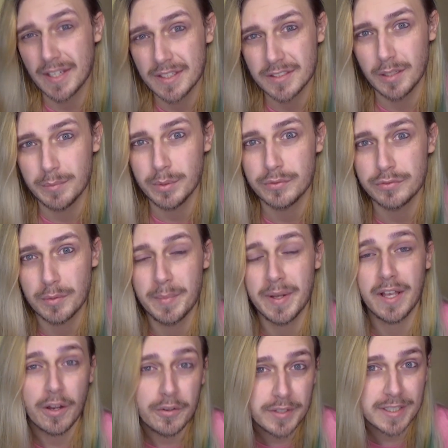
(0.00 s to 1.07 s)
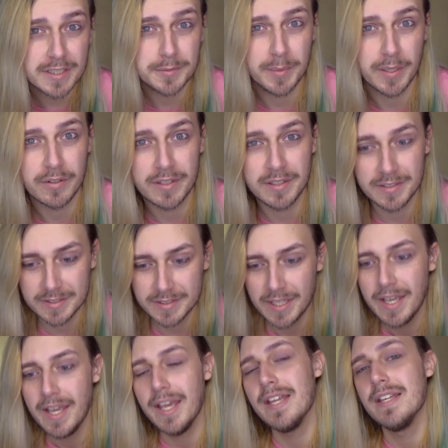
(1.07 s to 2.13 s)
example from my own experience
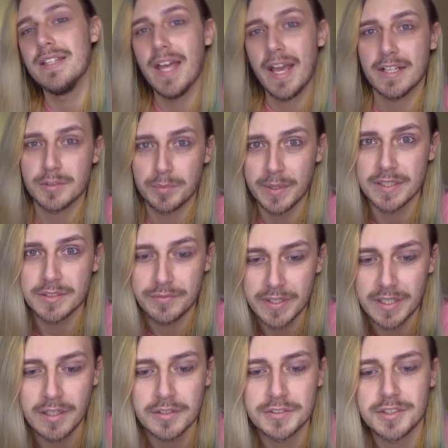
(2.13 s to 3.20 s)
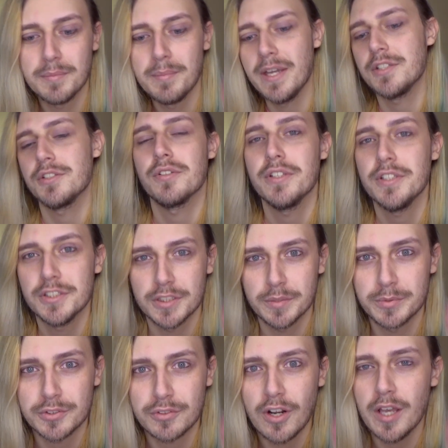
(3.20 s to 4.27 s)
in next week's video. So make sure that you
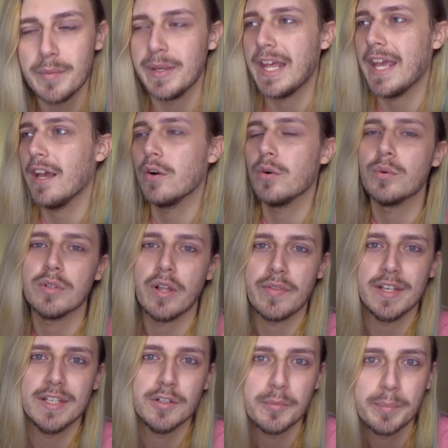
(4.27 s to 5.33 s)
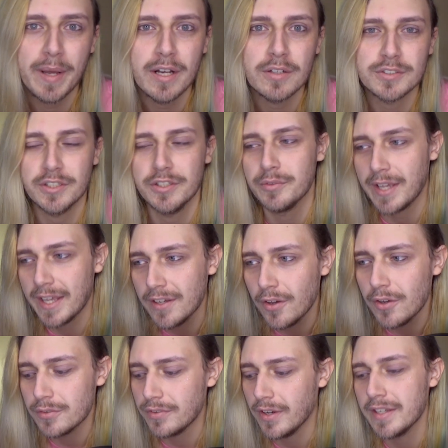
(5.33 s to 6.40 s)
subscribe and hit all on the little bell so you'll get
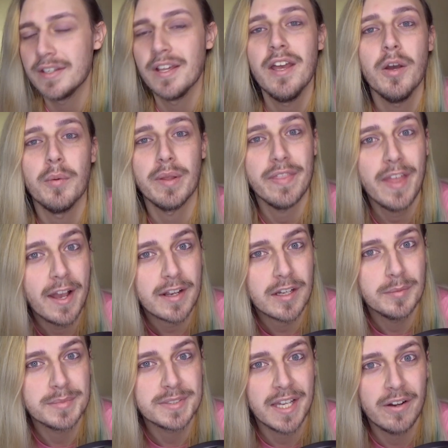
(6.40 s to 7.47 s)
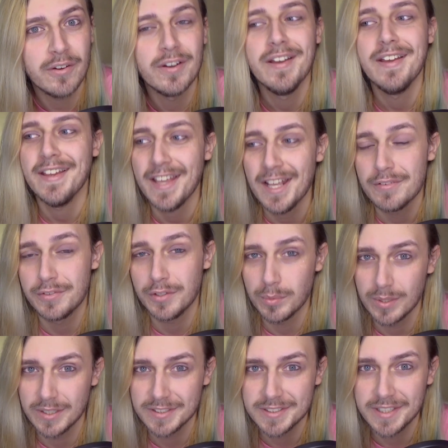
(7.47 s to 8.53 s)
notified when that comes out if you
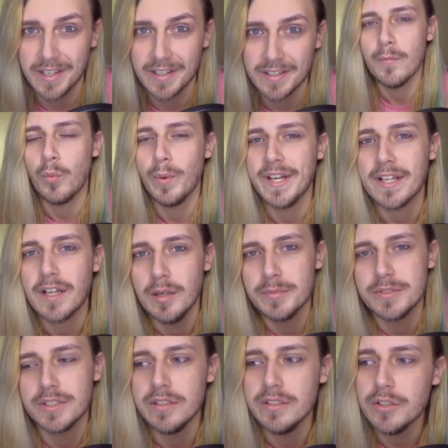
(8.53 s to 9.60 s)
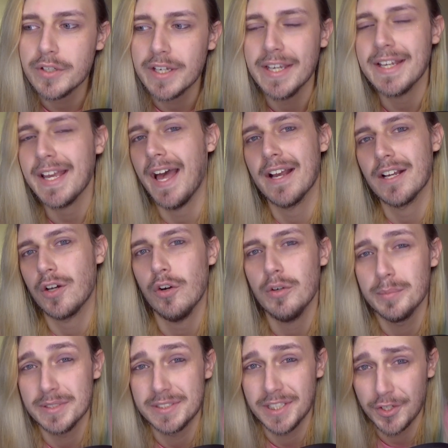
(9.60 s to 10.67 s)
want to see it. But when it comes to looking at
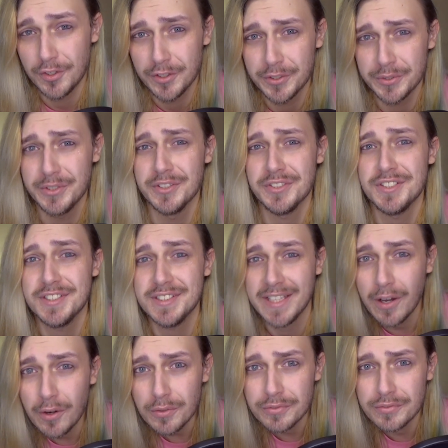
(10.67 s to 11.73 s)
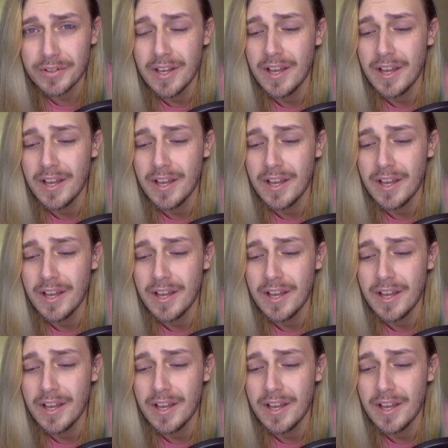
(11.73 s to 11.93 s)
cult material yourself,